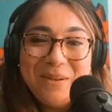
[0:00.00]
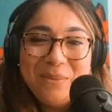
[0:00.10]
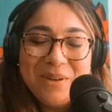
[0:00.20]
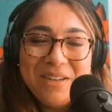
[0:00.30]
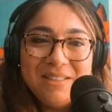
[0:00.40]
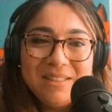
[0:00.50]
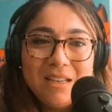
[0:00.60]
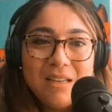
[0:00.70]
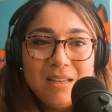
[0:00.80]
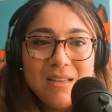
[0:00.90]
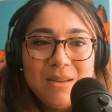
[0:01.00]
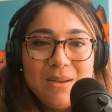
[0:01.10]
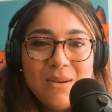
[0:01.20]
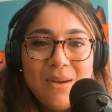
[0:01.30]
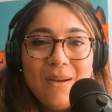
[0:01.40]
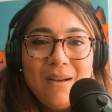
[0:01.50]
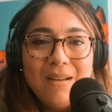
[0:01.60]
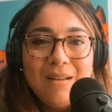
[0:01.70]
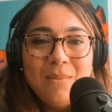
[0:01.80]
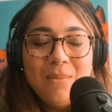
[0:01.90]
on was
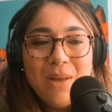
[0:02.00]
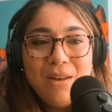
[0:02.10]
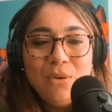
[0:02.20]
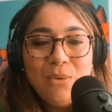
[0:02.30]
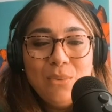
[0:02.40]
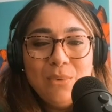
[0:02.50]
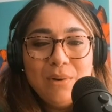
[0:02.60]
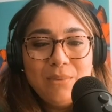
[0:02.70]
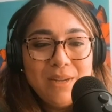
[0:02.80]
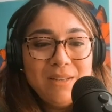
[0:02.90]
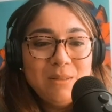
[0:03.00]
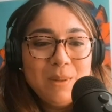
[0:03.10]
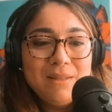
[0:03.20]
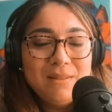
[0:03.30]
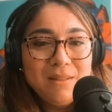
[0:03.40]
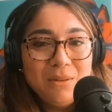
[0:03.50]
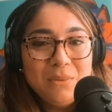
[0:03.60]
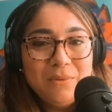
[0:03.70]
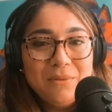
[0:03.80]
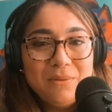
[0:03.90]
men who were raised by
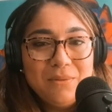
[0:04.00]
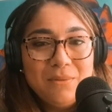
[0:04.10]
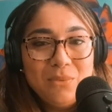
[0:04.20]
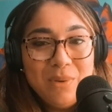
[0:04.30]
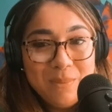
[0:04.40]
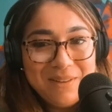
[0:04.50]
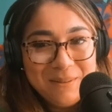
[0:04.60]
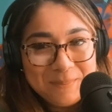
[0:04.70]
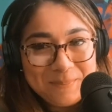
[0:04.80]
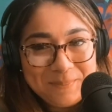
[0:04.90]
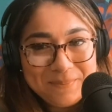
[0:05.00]
single women,